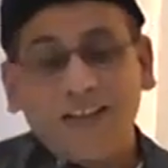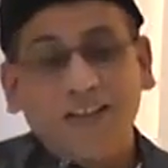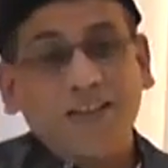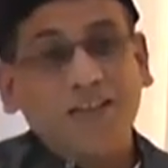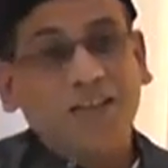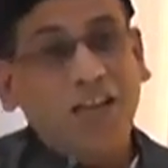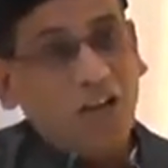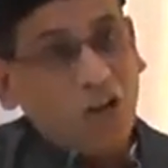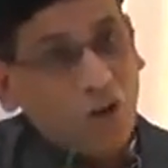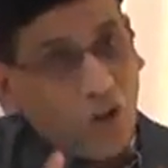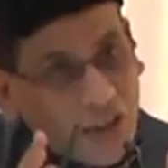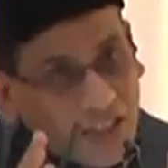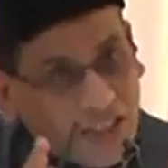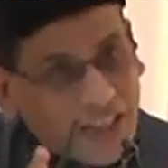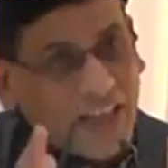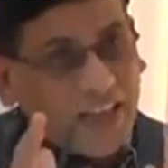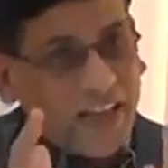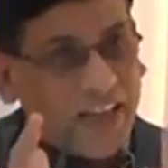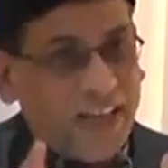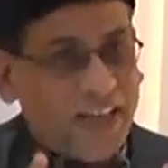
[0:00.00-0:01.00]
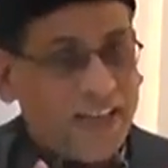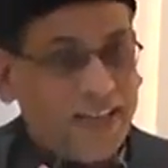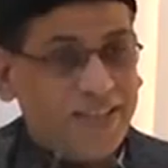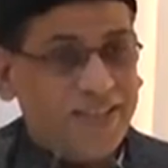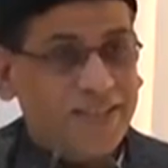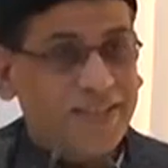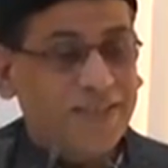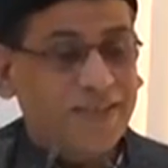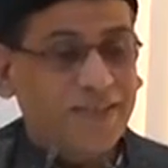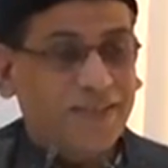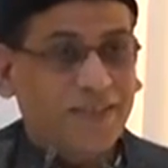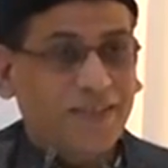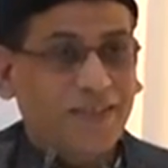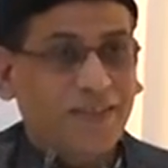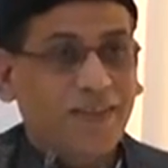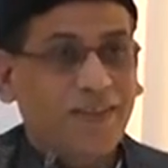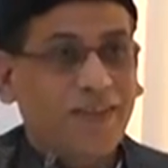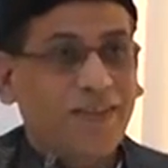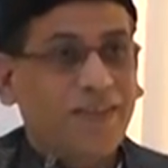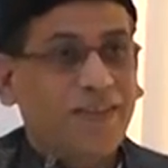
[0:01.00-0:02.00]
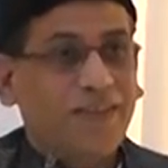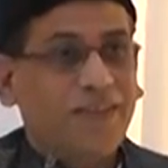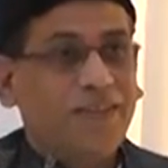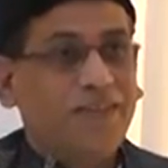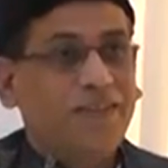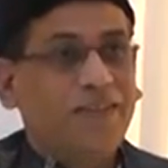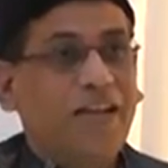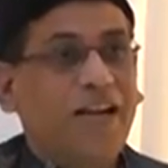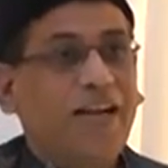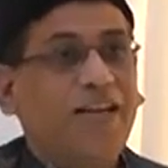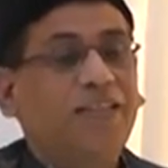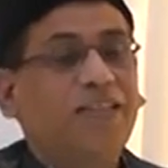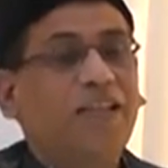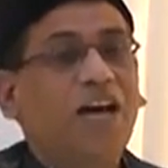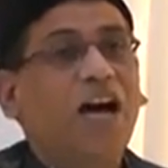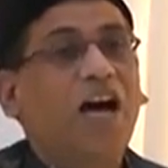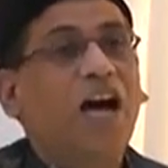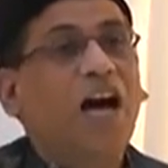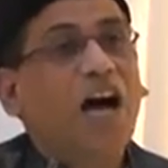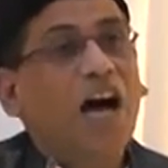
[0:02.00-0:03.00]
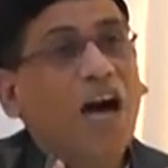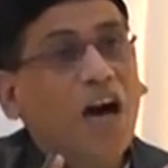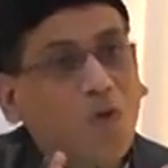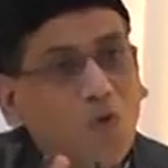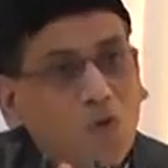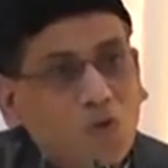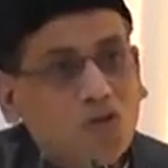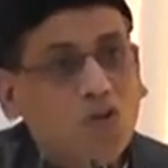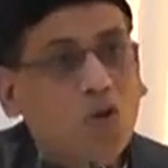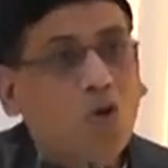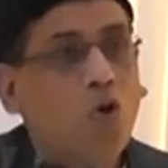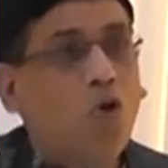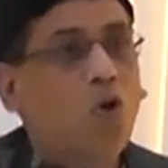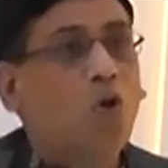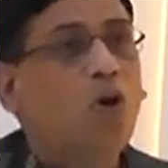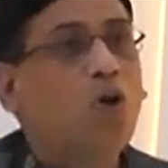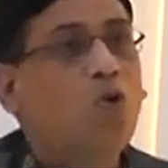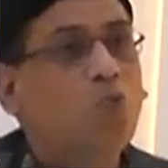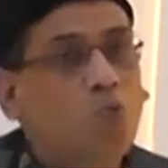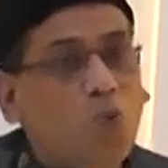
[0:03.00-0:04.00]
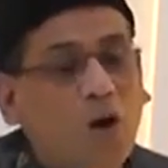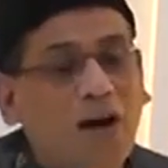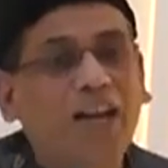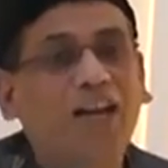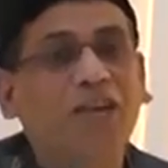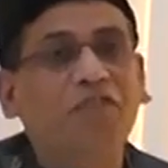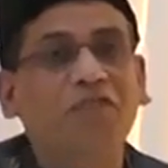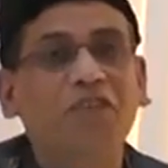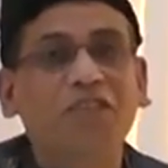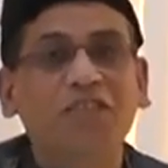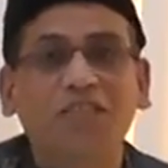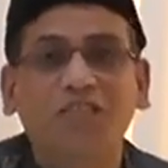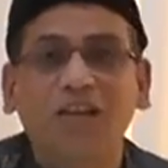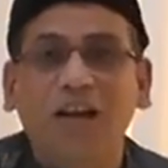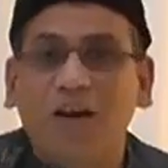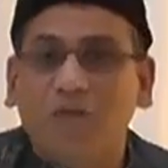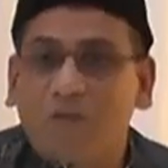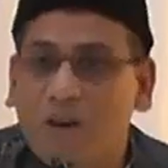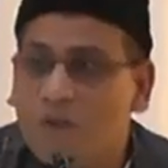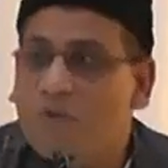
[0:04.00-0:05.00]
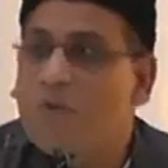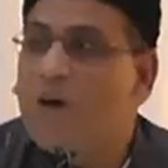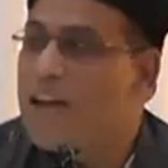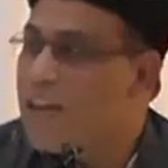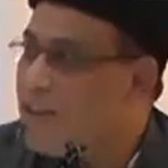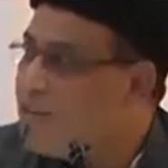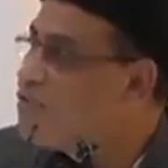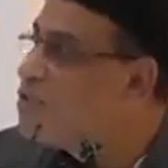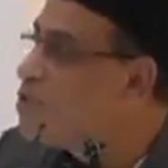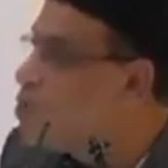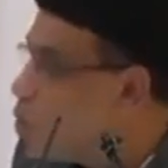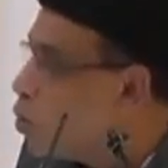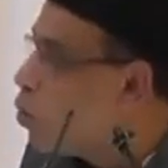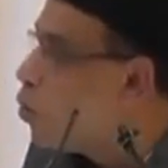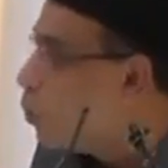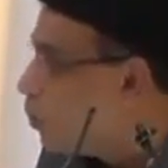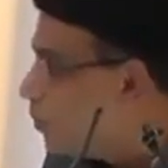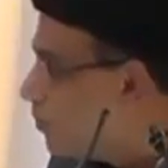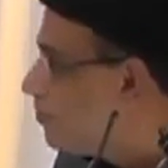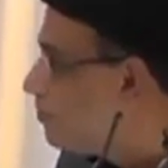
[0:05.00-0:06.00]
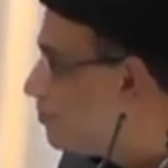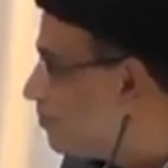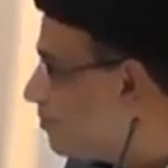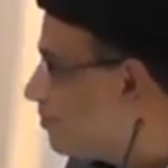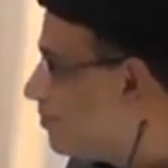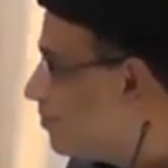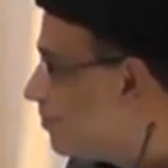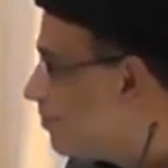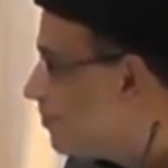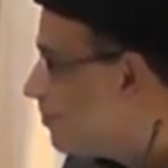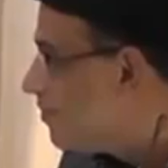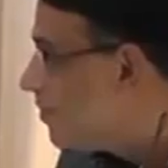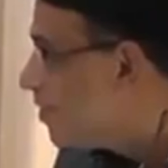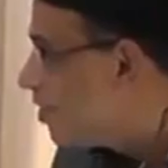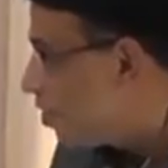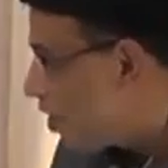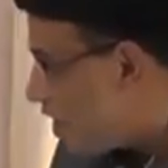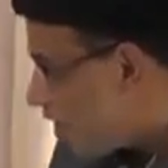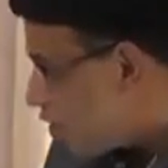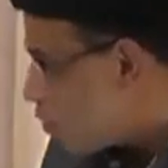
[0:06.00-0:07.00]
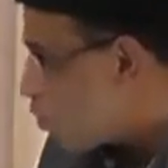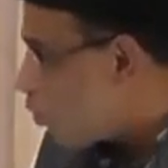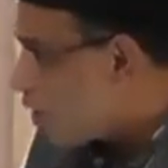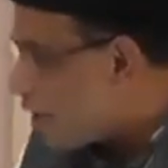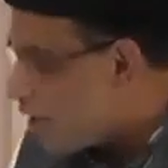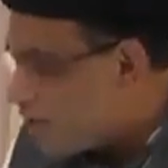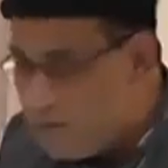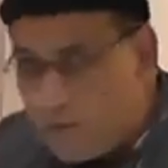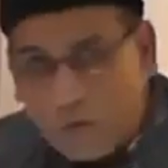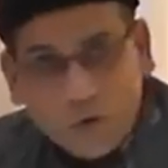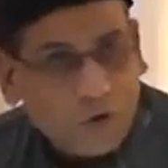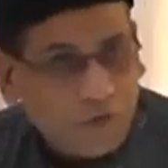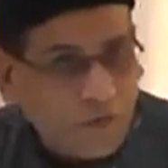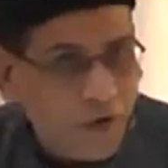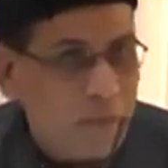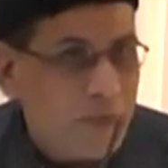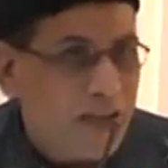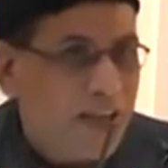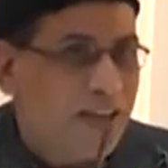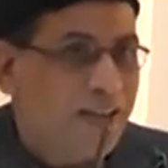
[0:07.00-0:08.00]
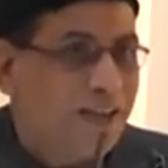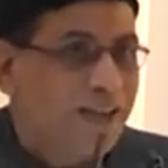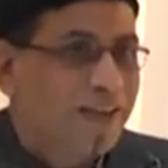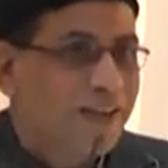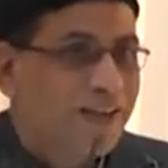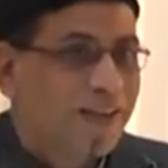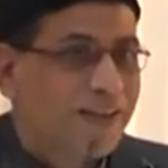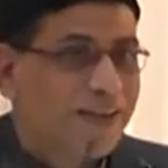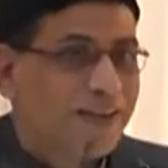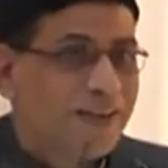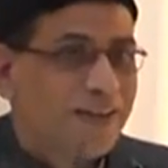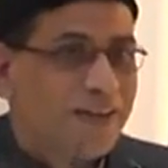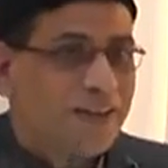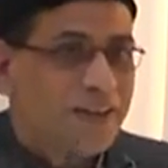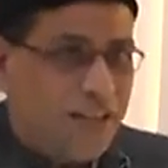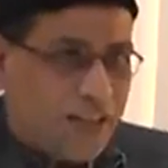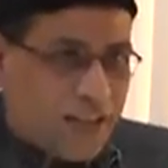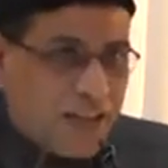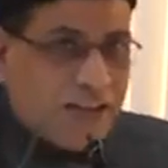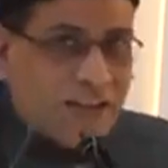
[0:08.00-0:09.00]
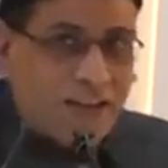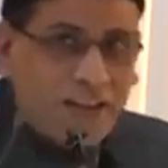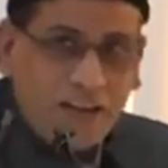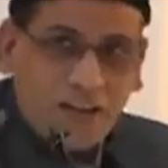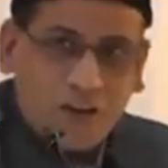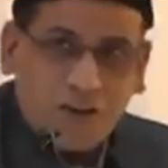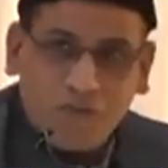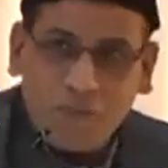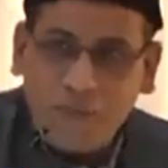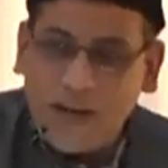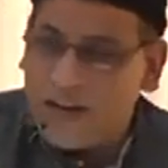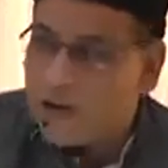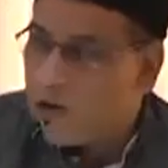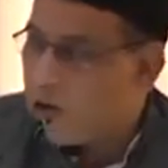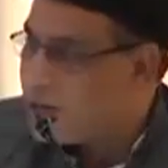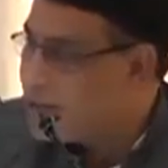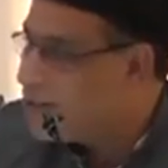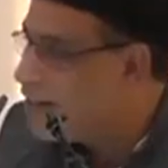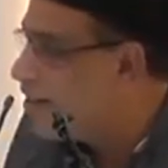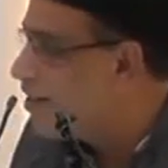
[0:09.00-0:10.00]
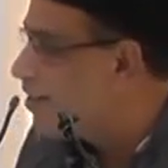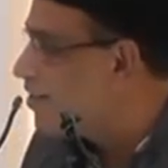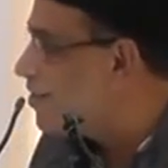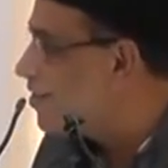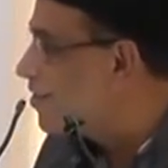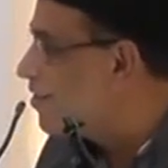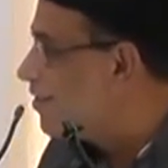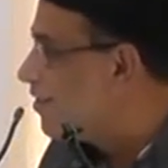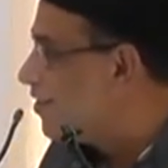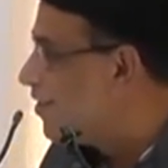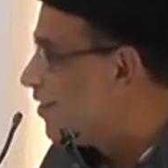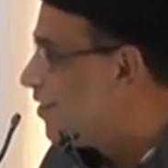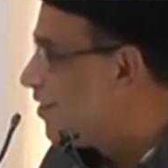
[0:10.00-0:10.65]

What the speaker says: The logic is that the household work which our wives do, she is cooking food for me, taking care of my daughters,